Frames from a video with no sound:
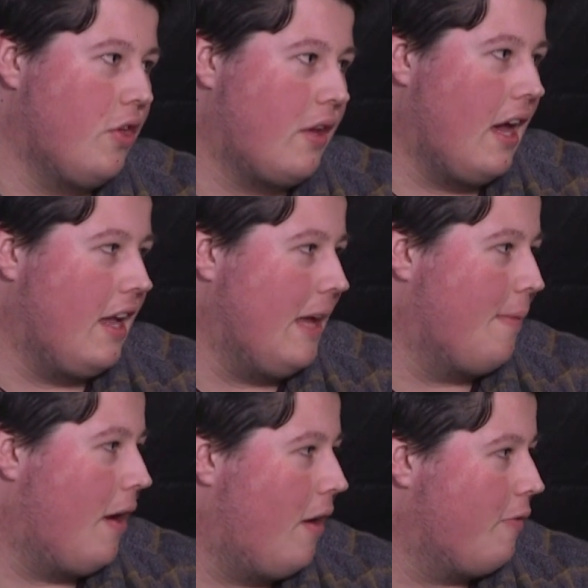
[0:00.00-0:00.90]
Like you get an
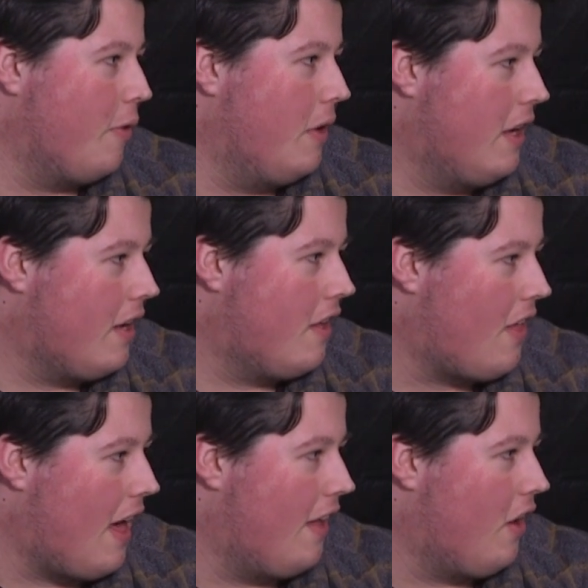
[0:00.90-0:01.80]
email every week
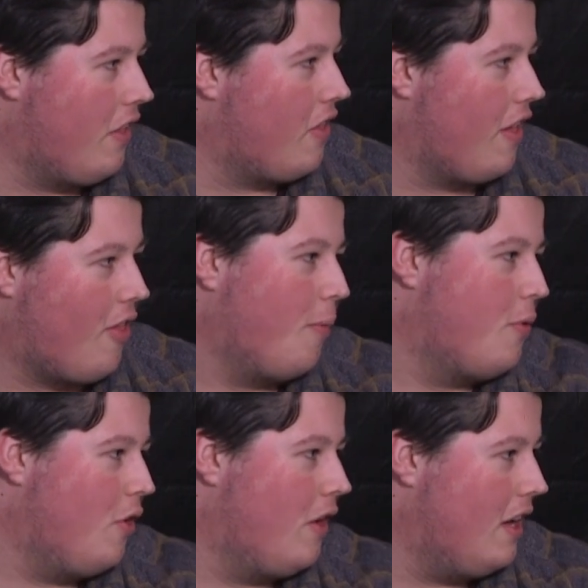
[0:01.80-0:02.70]
saying, "Oh, there's this
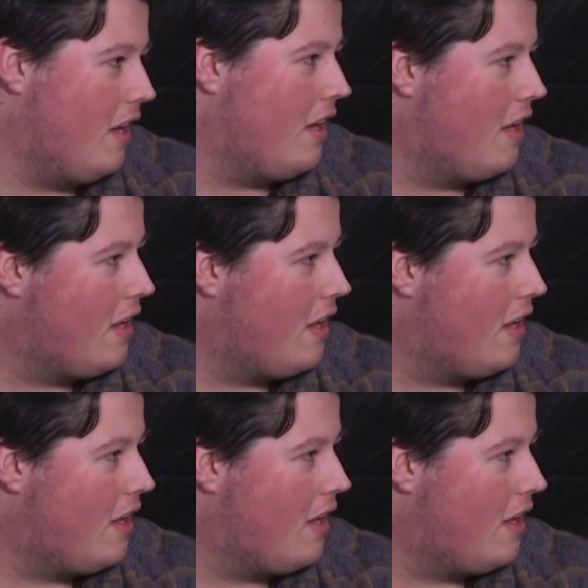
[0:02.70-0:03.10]
opportunity."